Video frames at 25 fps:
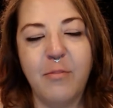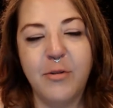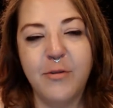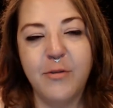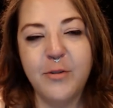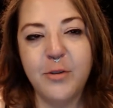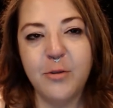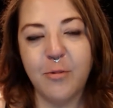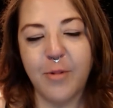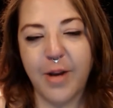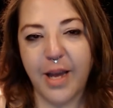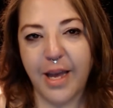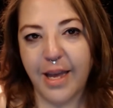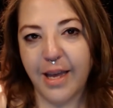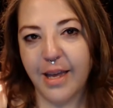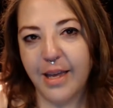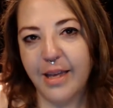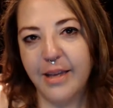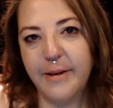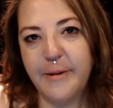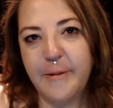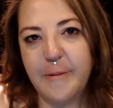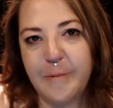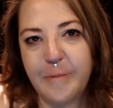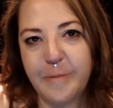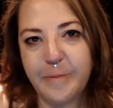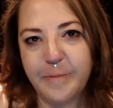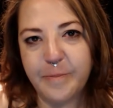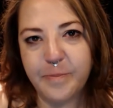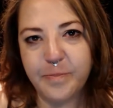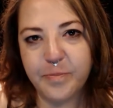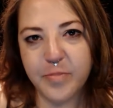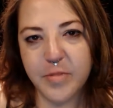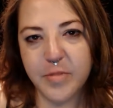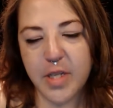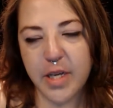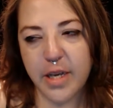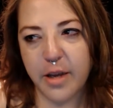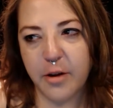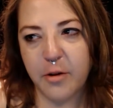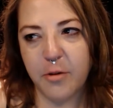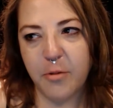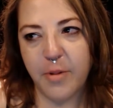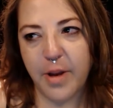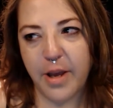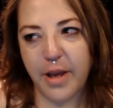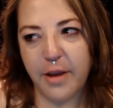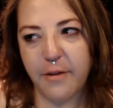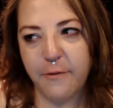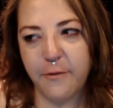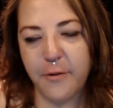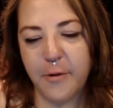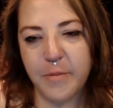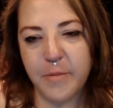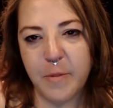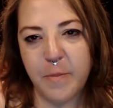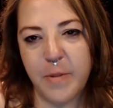moved away to get away from the